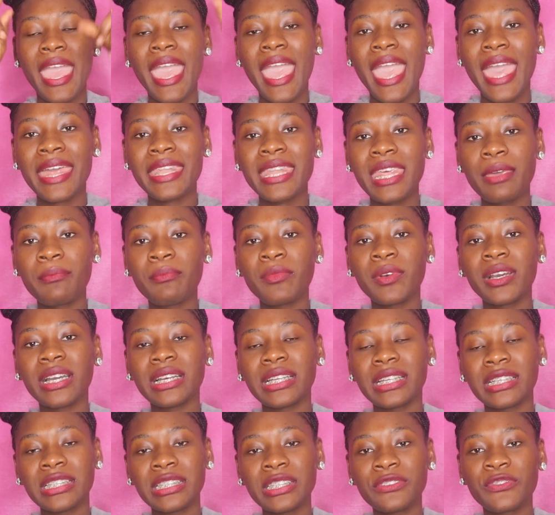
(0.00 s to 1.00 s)

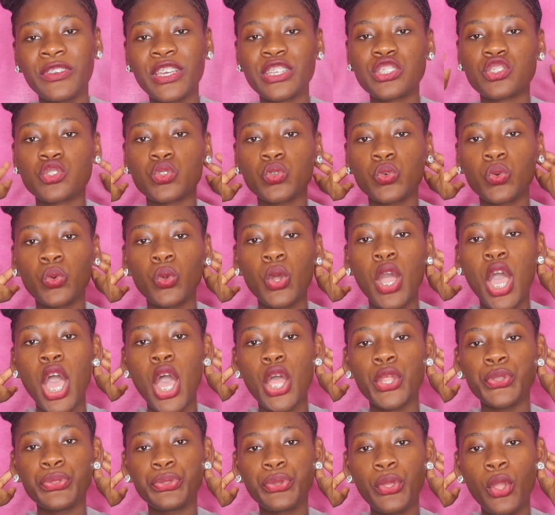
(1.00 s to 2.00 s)
Aidez-moi à arriver sous
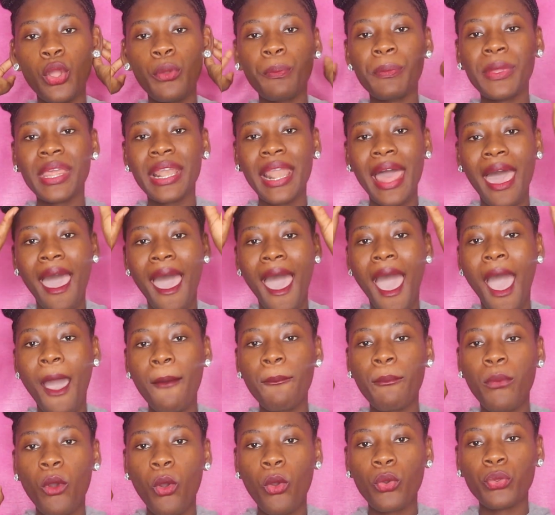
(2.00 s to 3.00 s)
2000
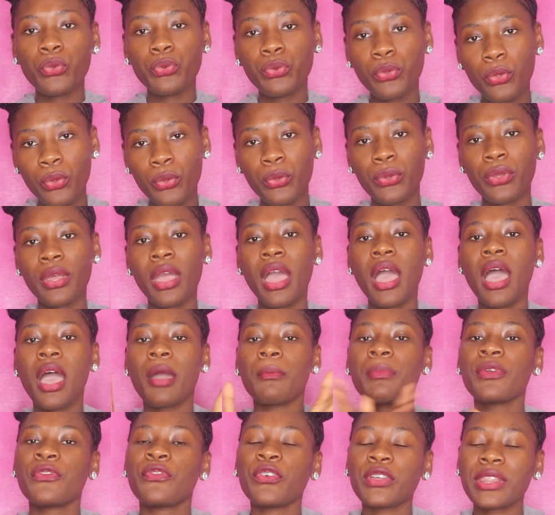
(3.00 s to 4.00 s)
abonnés.
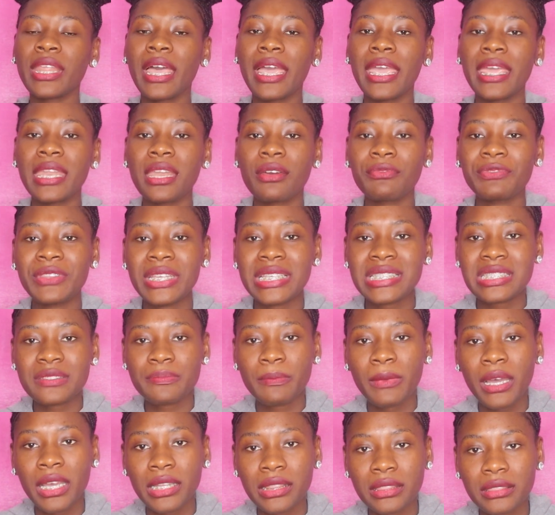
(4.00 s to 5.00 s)
Before the end of
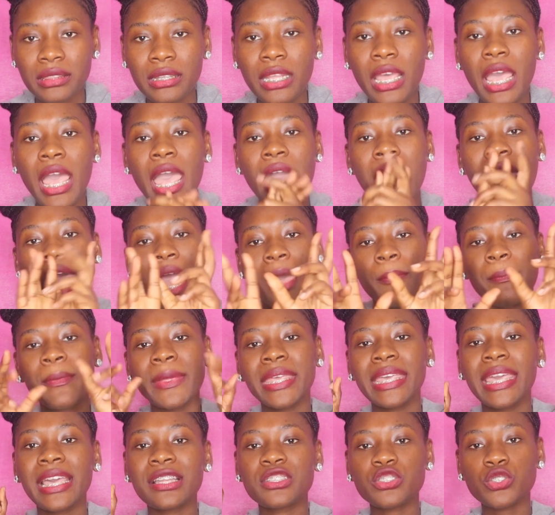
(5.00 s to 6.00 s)
this month, help
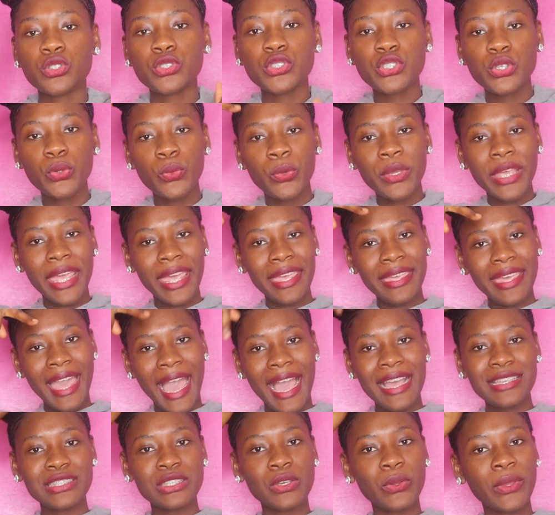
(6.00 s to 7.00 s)
me get to 2K,
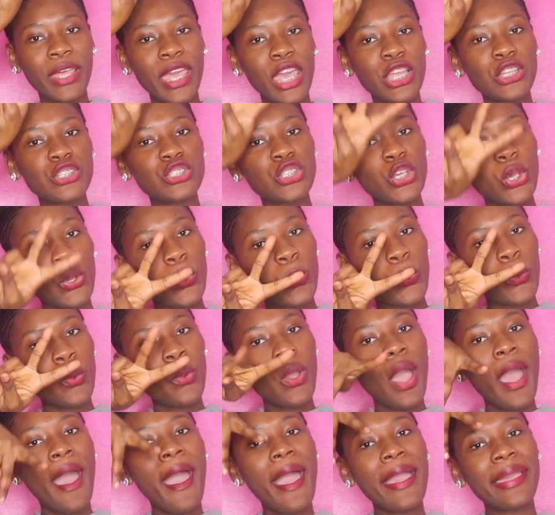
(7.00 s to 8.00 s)
guys, okay?
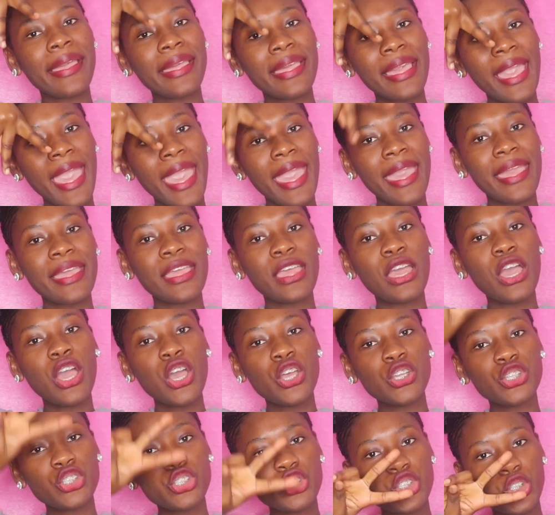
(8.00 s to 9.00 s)
2K.
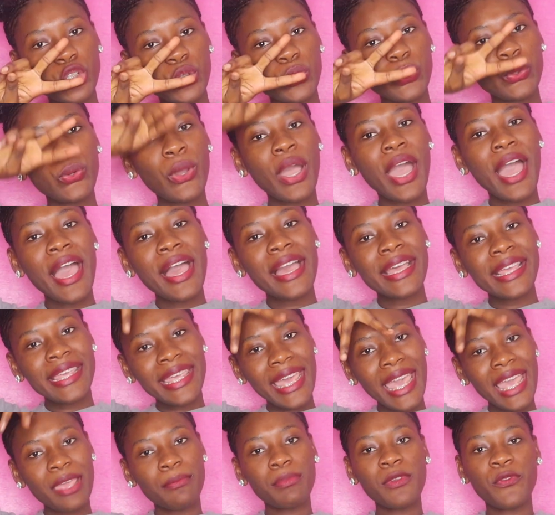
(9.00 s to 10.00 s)

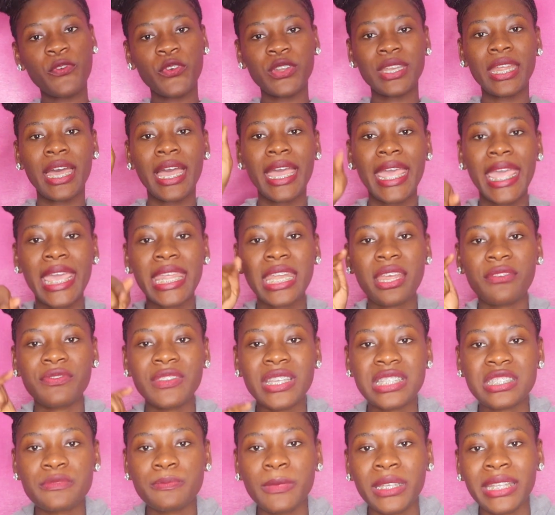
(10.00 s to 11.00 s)
2K. Before the end
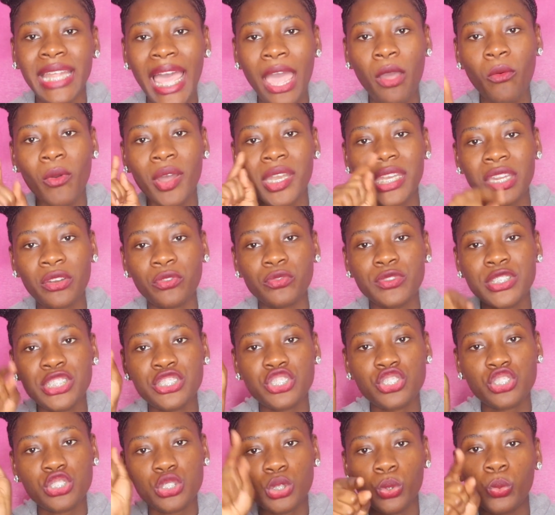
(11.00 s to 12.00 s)
of this month, I want to
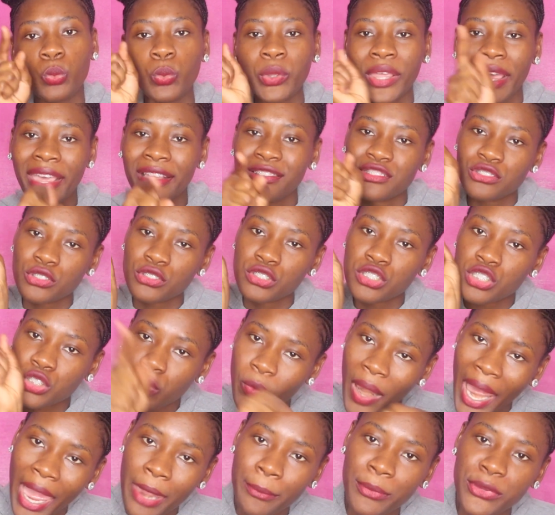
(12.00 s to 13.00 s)
reach 2K
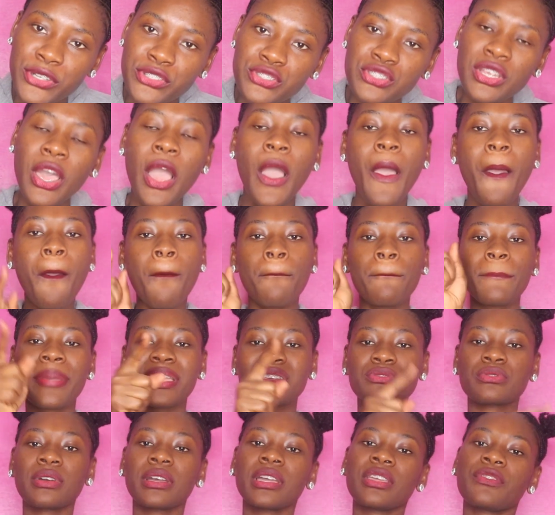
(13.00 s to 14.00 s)
subscribers. I'm
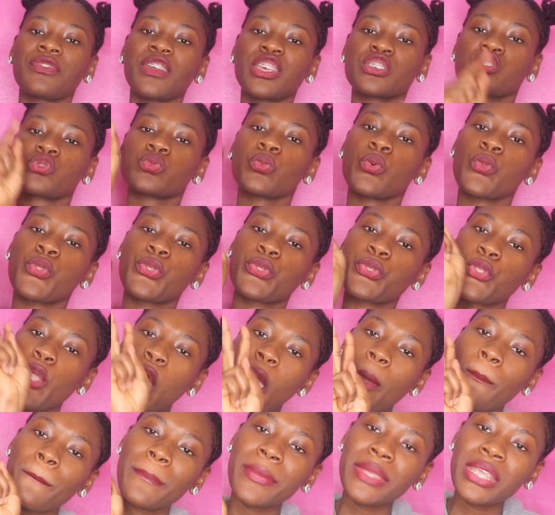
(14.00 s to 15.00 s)
going to arrive sous
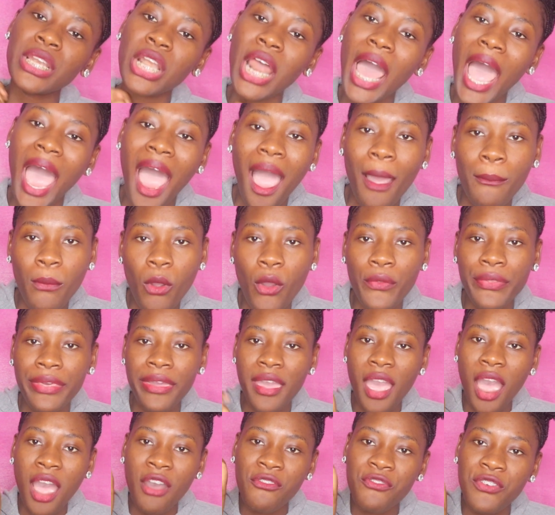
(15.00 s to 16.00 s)
2000
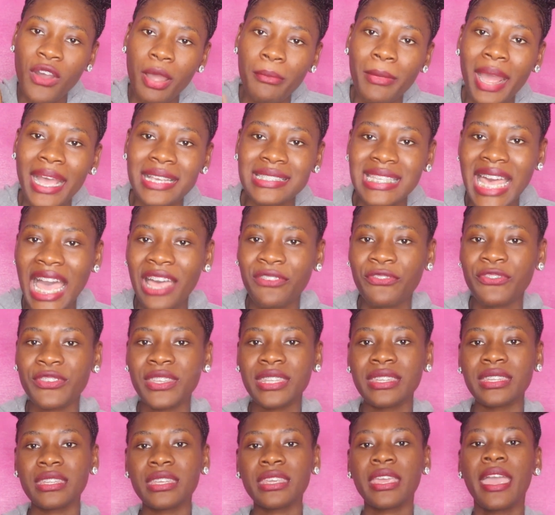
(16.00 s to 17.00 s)
abonnés avant que ça
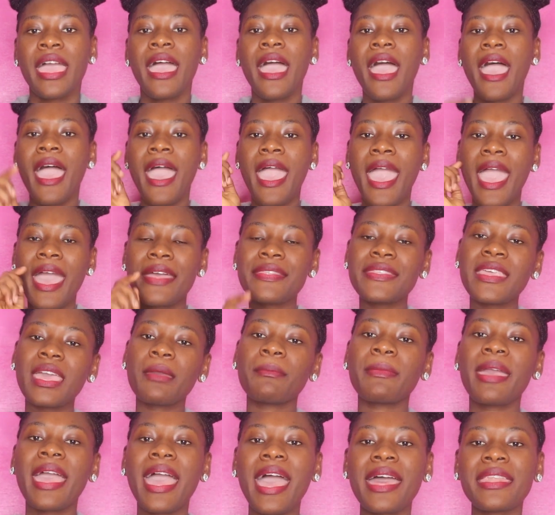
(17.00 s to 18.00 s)
finisse.
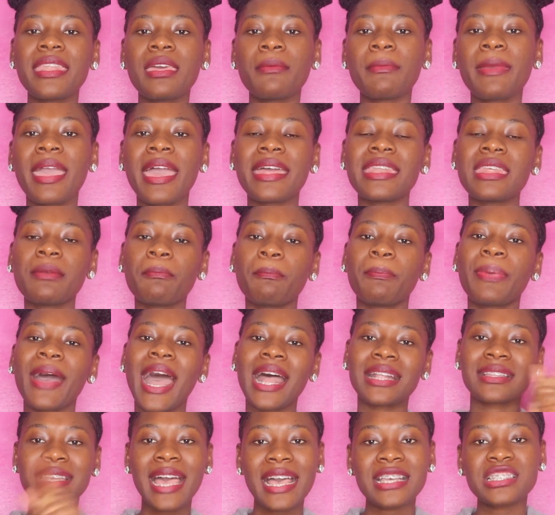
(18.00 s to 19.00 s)
Aidez-moi,
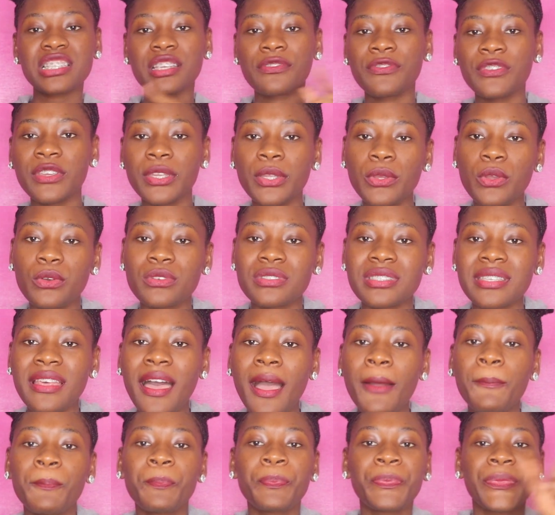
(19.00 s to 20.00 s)
partage la vidéo
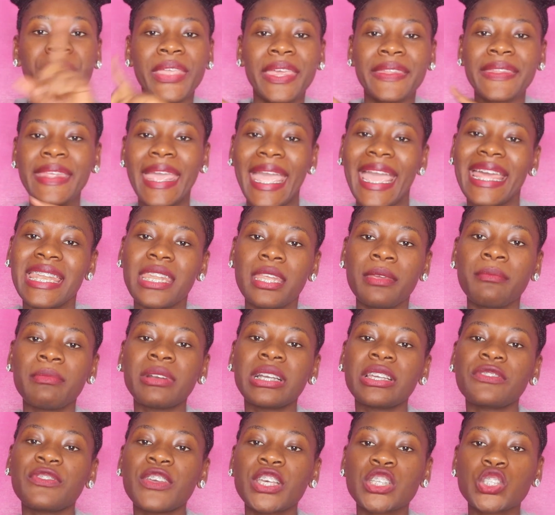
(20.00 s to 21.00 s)
ça. And
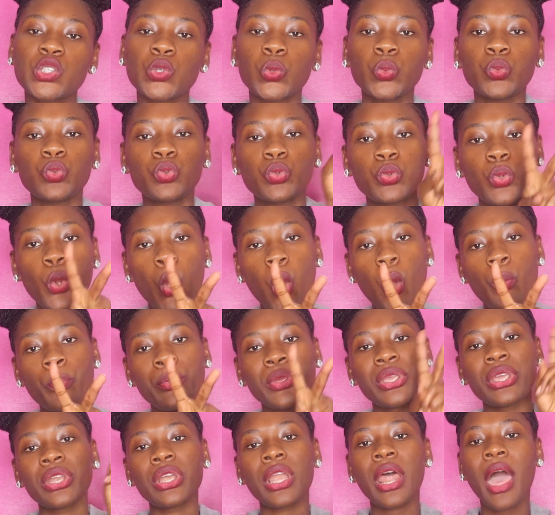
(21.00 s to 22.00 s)
aidez-moi arrive sous
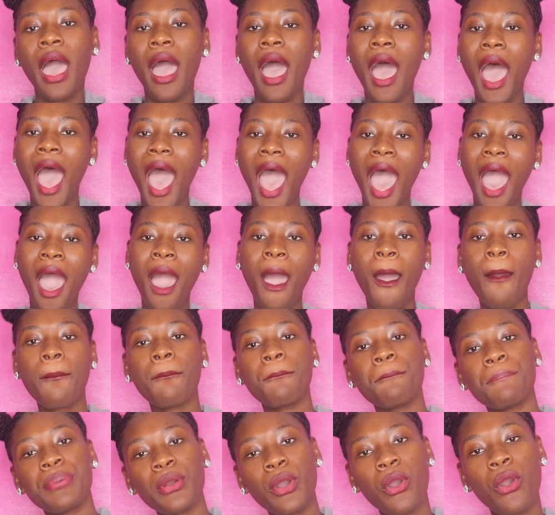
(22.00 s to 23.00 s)
2000
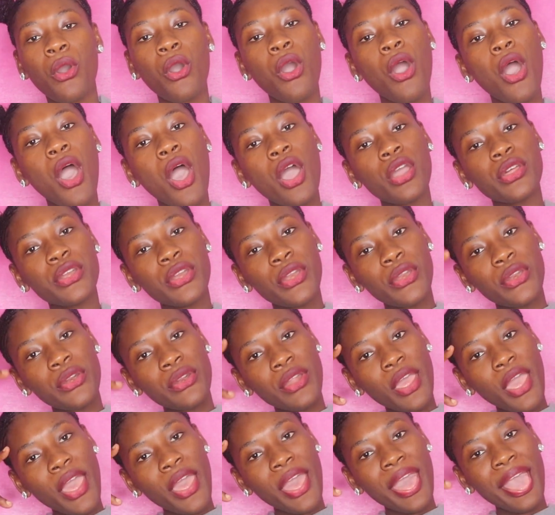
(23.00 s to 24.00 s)

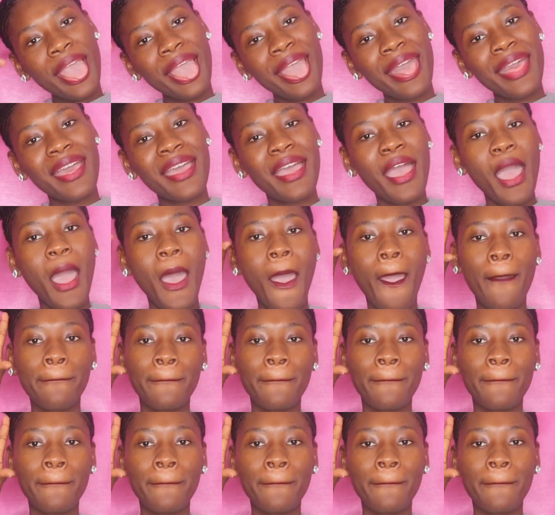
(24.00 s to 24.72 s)
abonnés.